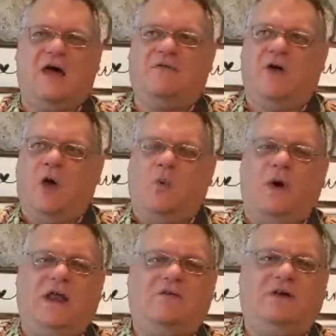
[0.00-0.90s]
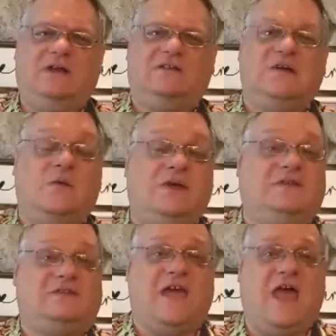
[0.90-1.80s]
of whatever it is that
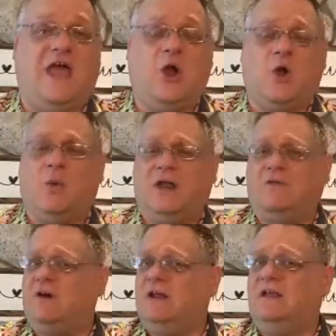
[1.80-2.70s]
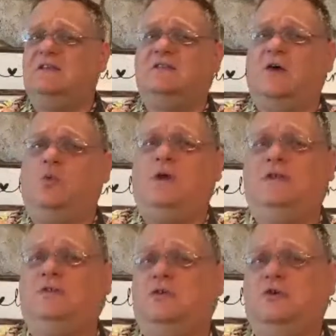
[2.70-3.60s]
we say or whatever it is that
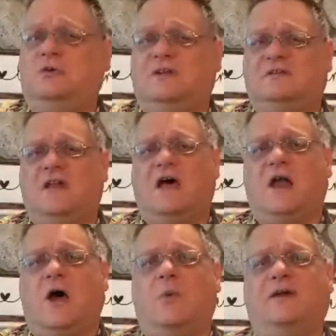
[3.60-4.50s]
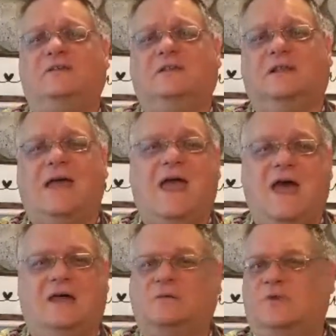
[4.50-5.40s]
we do does not always
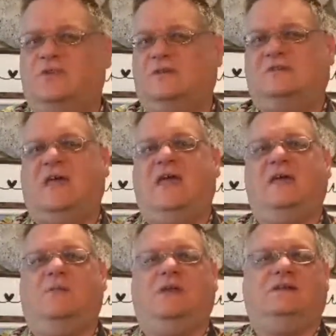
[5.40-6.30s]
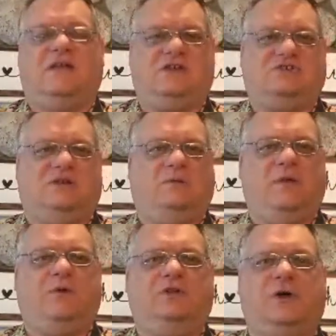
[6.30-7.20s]
land with the same intention.
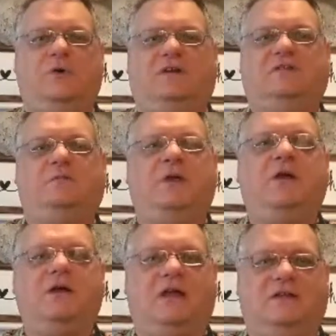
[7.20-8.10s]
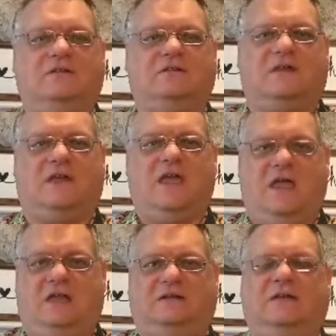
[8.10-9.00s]
People don't experience
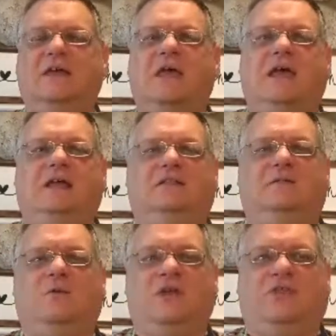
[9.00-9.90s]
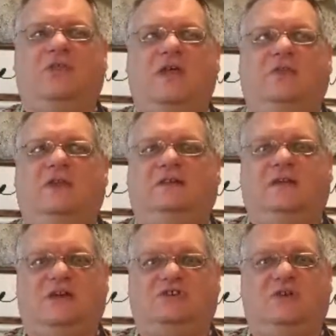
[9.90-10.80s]
it with the
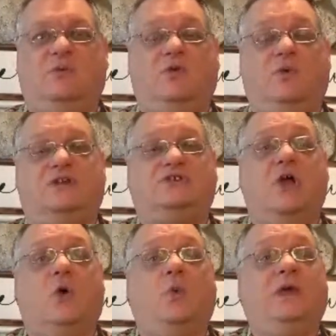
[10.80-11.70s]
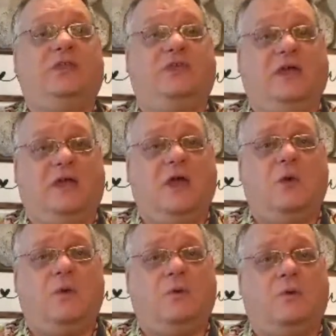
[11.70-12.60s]
intention with which we think
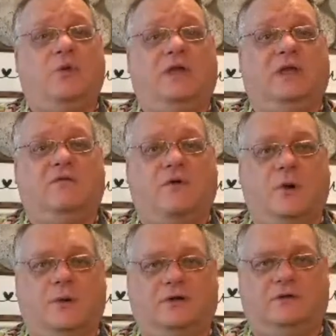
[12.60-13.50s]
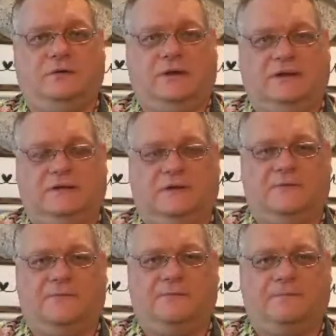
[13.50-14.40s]
we were bringing forward to it.